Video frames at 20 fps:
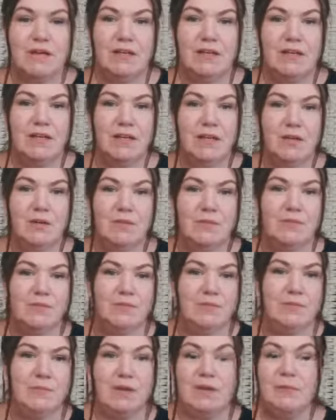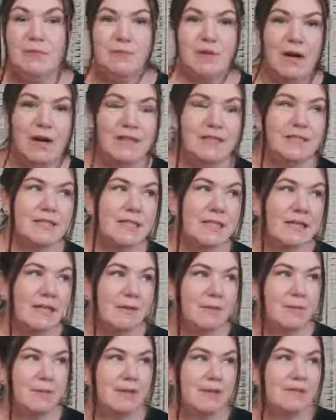you know, bit of branding
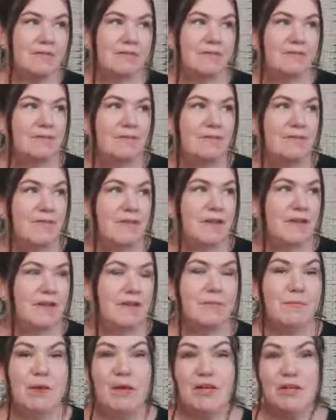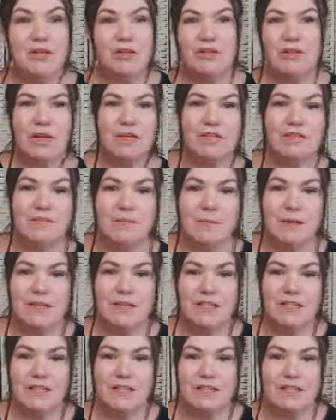and a bit of a new
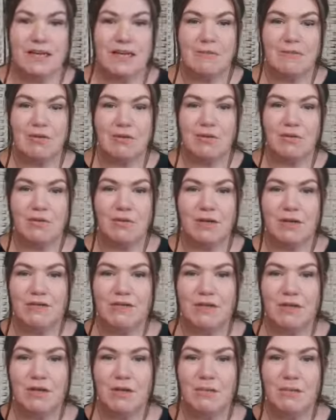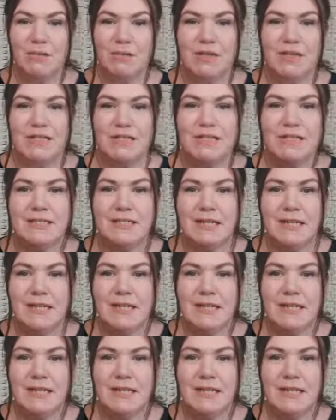transformation statement or whatever. This is